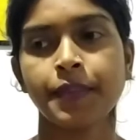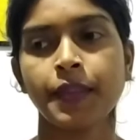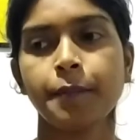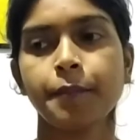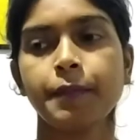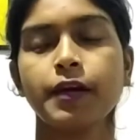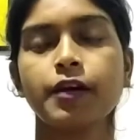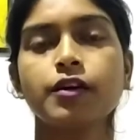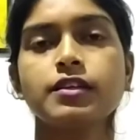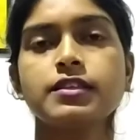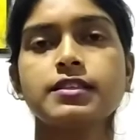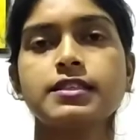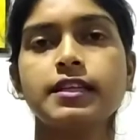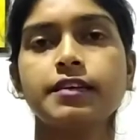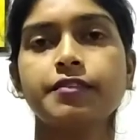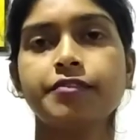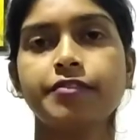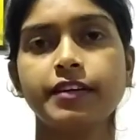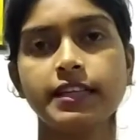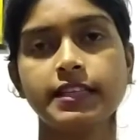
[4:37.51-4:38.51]
because the
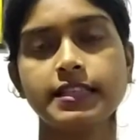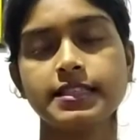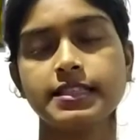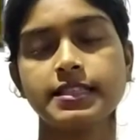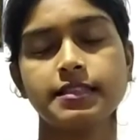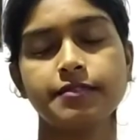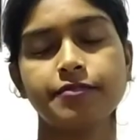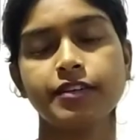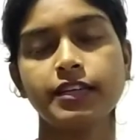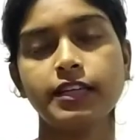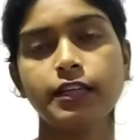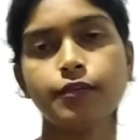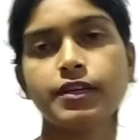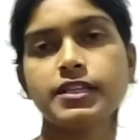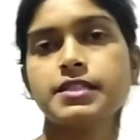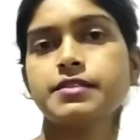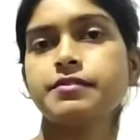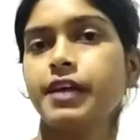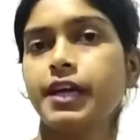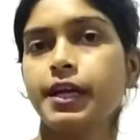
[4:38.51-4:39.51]
field
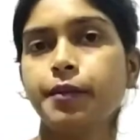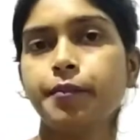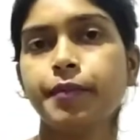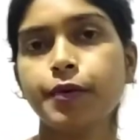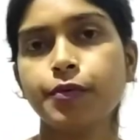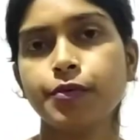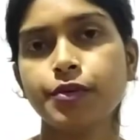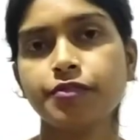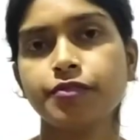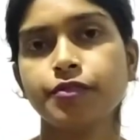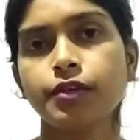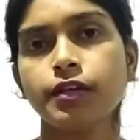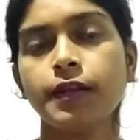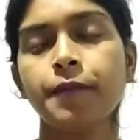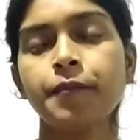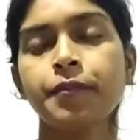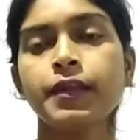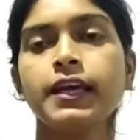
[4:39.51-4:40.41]
was very beautiful.